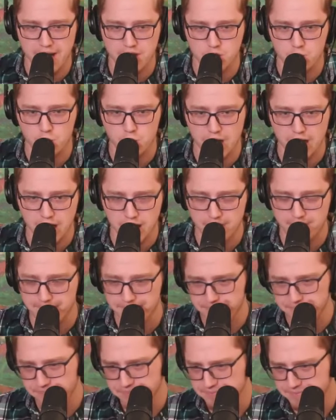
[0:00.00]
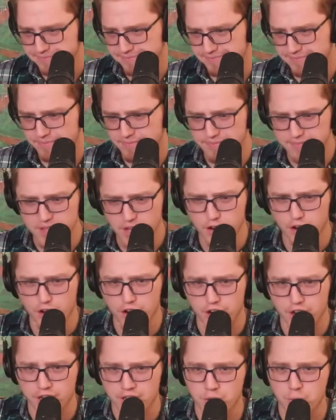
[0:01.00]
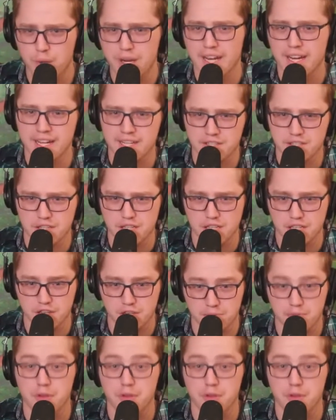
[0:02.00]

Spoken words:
week, or in the week against the